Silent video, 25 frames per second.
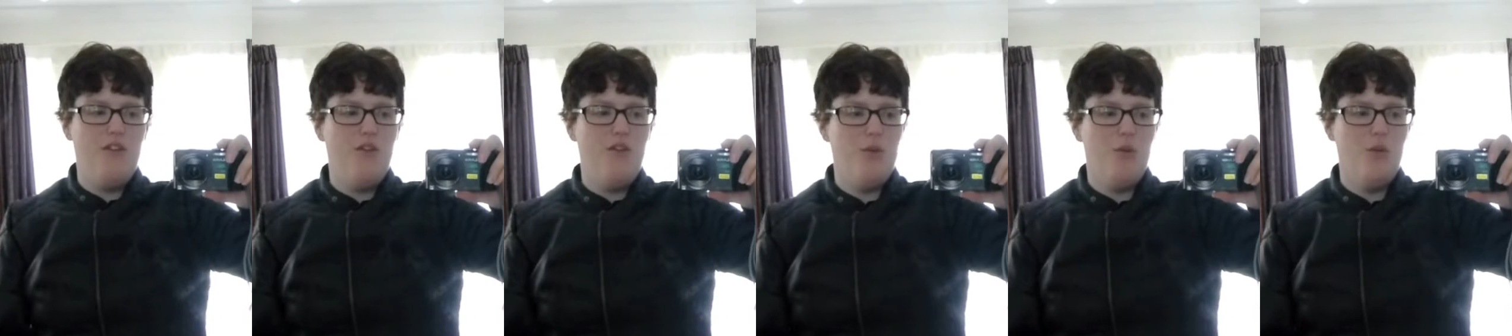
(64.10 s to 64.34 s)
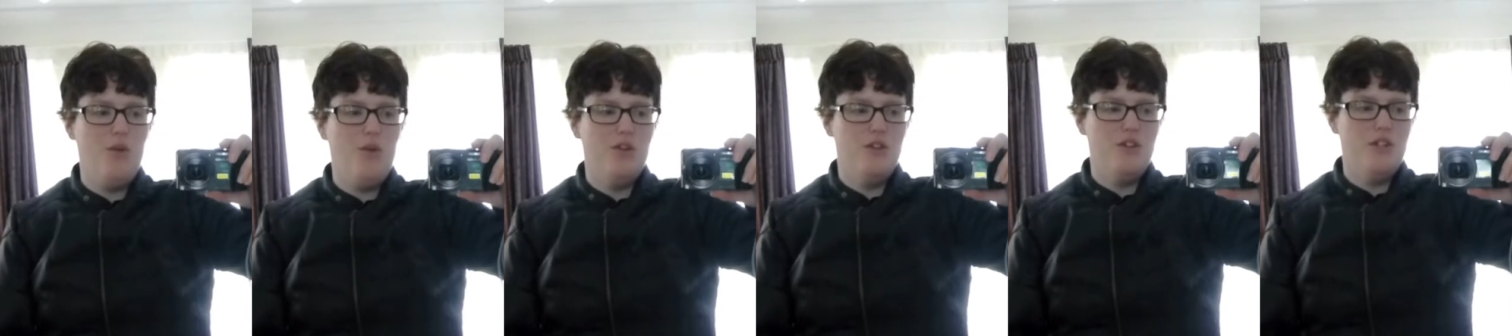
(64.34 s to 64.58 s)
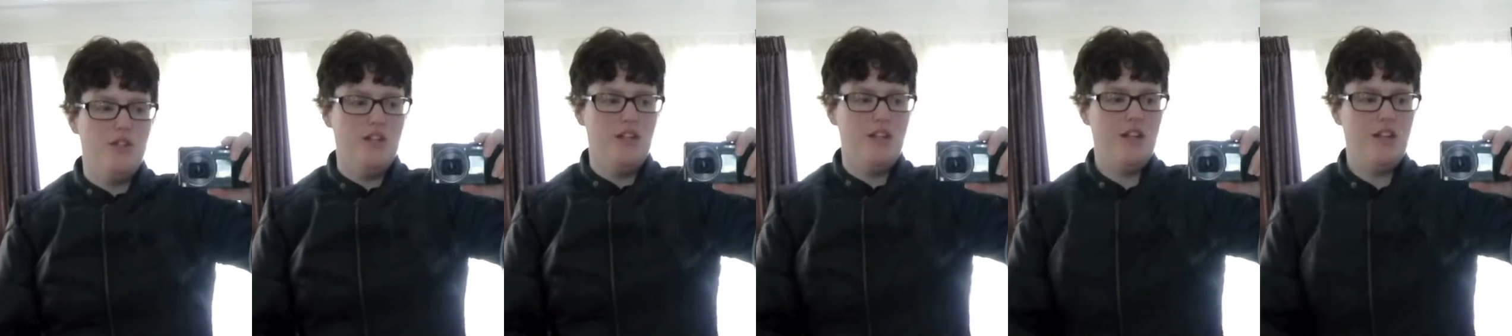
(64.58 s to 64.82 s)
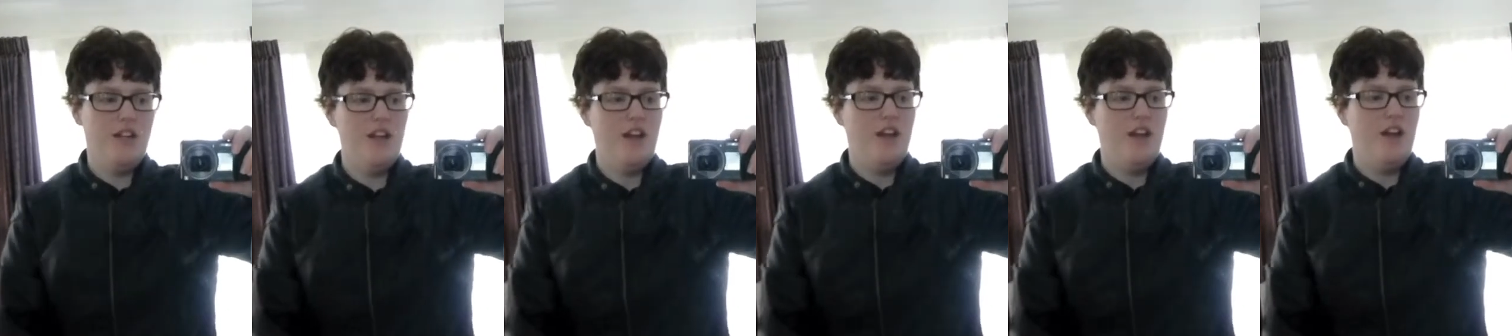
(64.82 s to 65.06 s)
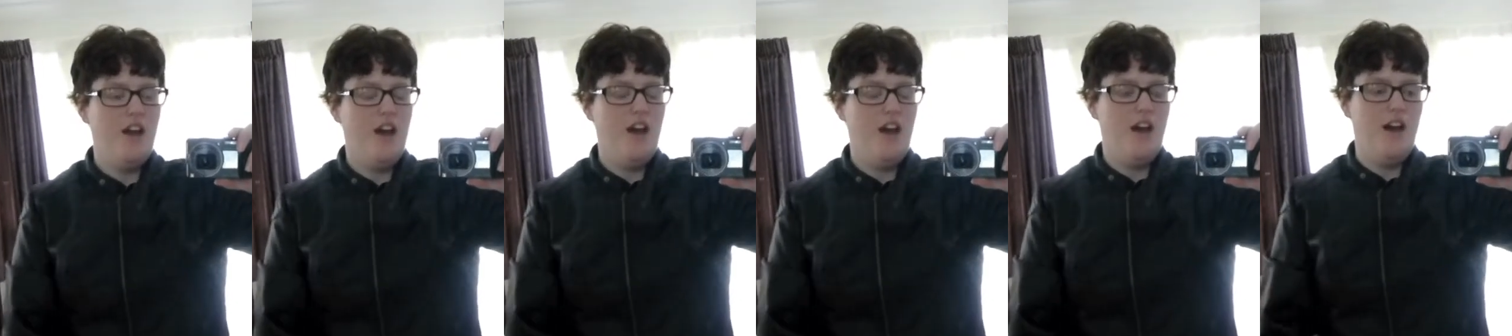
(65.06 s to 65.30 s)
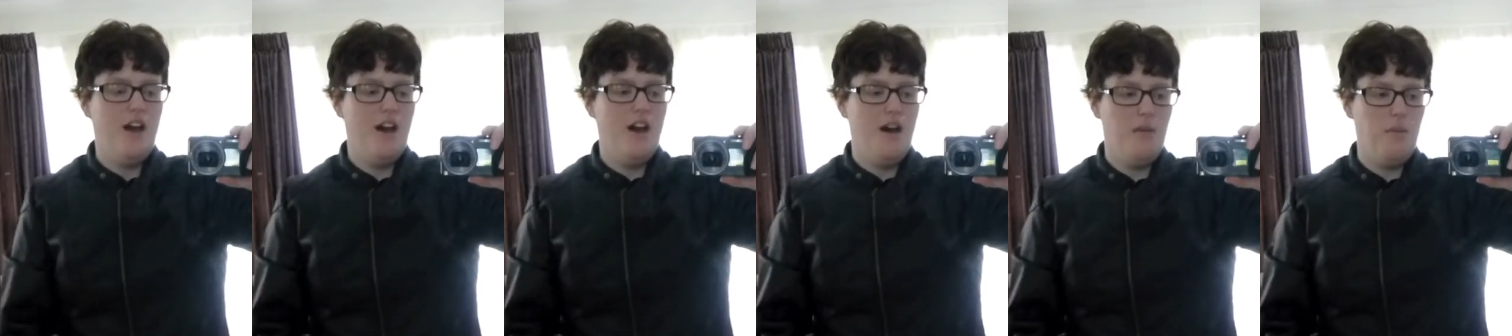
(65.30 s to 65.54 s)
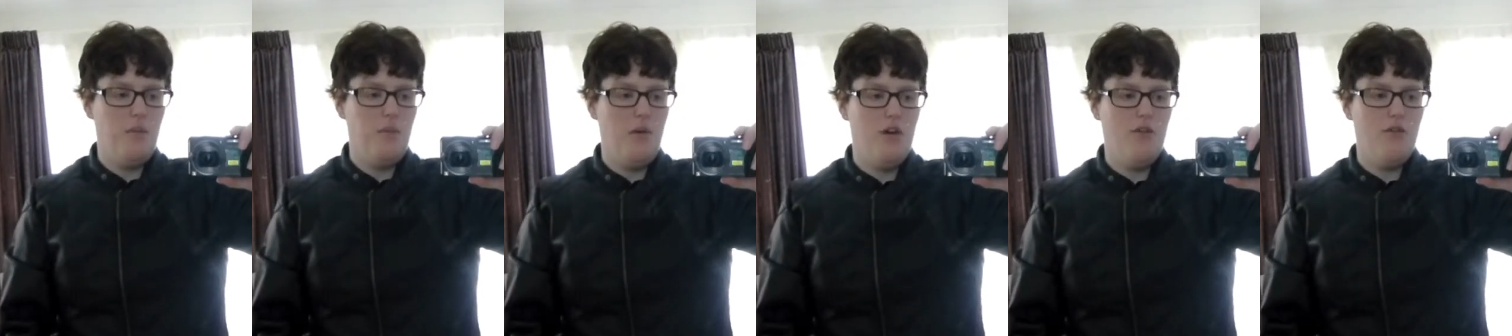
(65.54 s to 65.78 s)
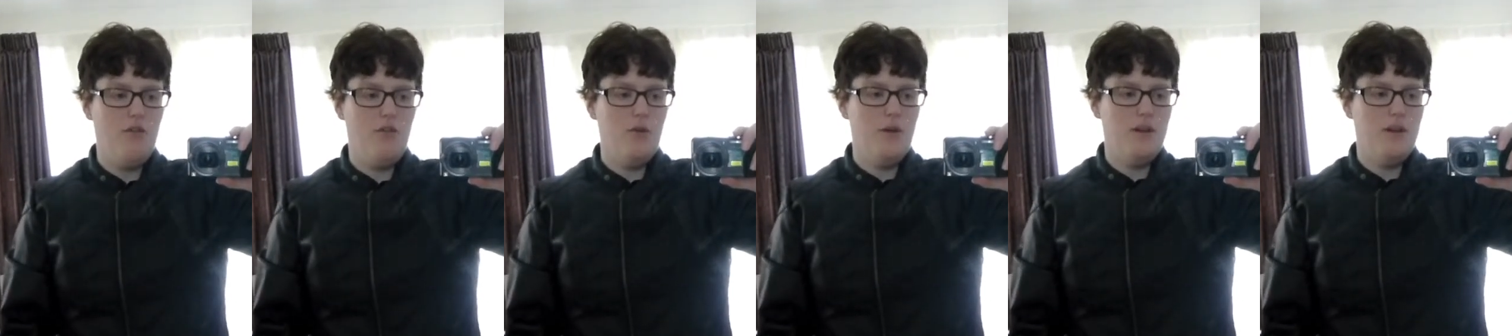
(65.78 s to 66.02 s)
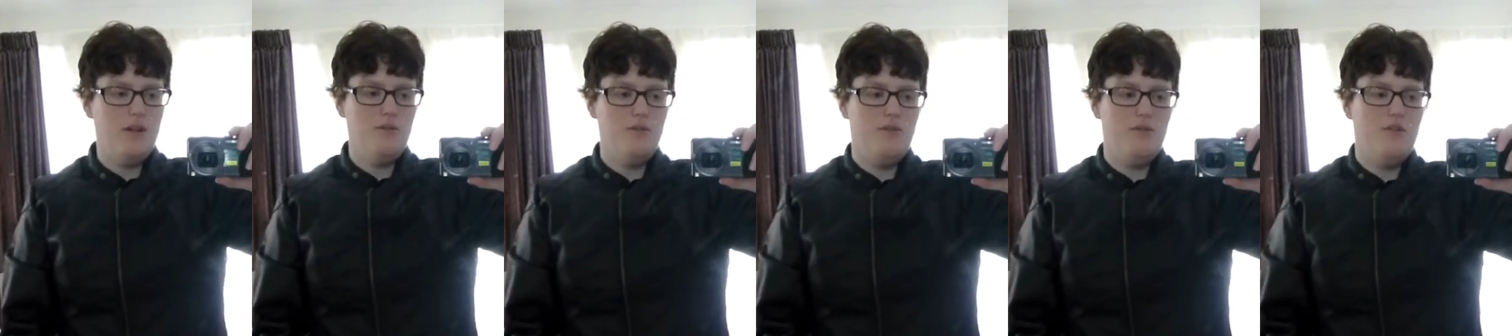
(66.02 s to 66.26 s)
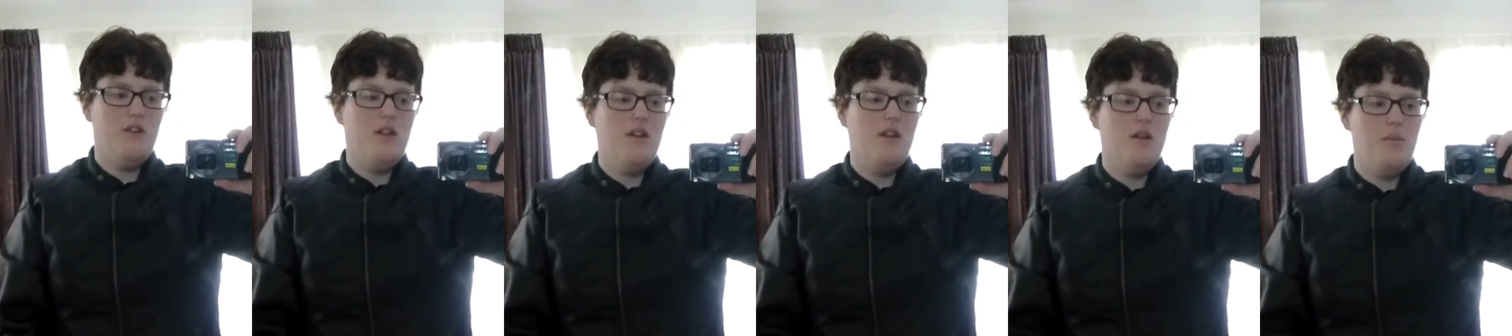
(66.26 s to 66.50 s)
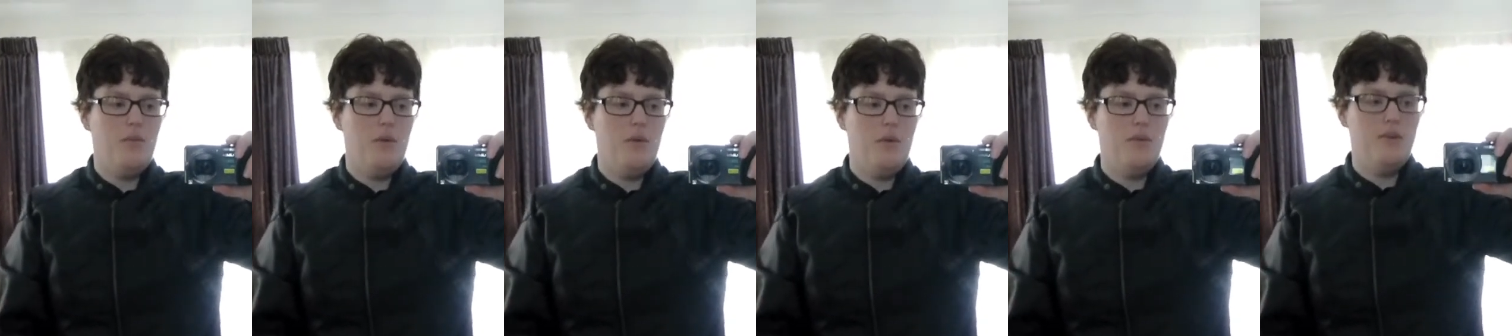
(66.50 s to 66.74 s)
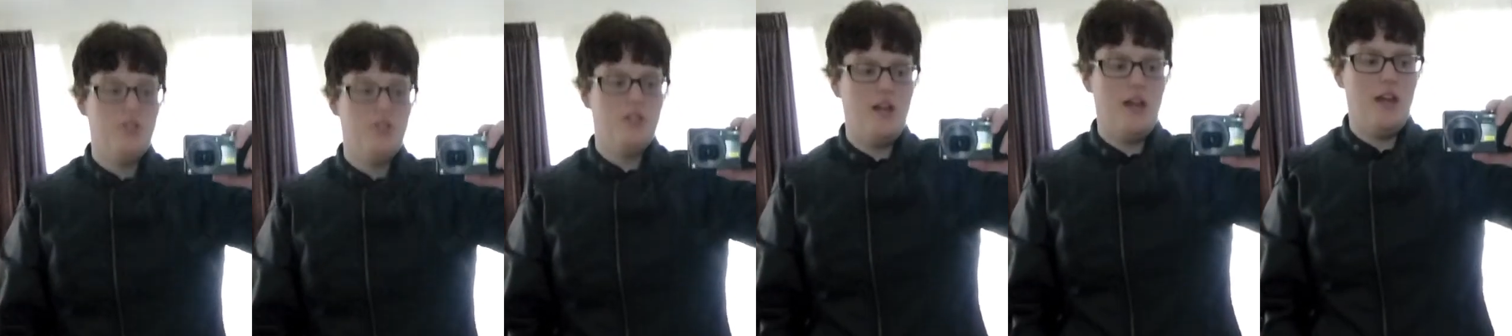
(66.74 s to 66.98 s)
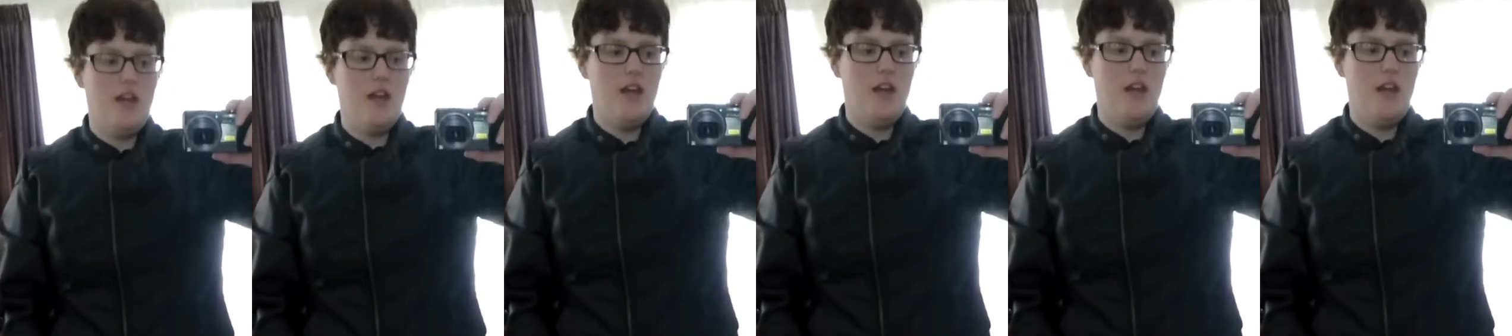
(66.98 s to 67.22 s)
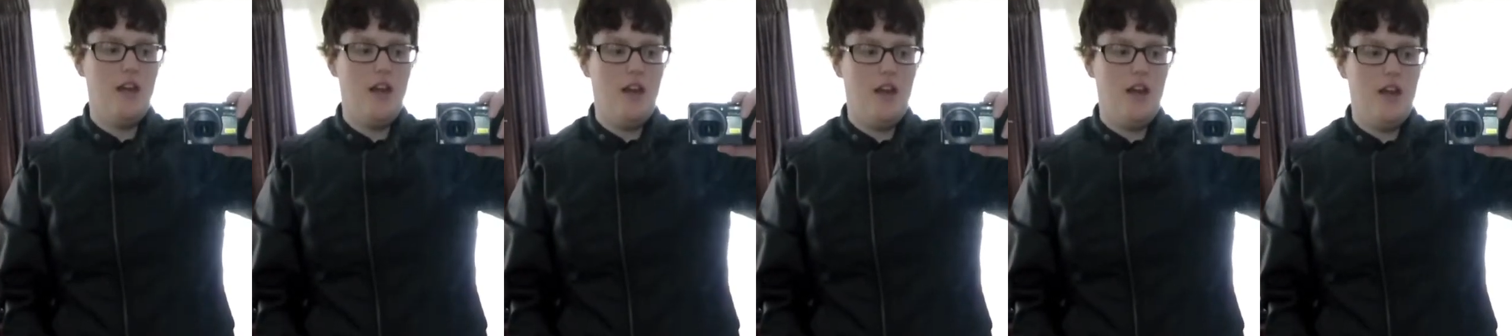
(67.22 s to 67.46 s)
ever wanted. I've always wanted a bomber jacket,